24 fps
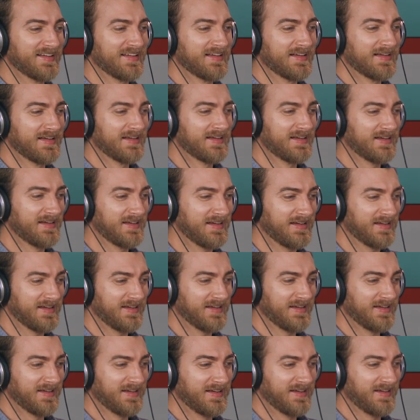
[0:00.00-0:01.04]

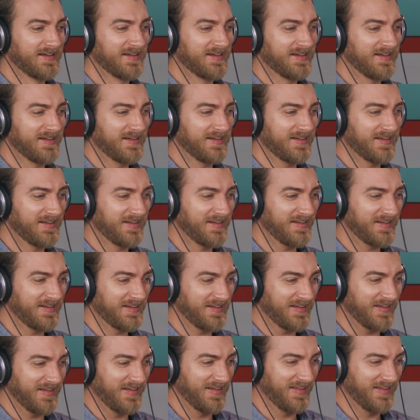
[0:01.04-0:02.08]
(silent)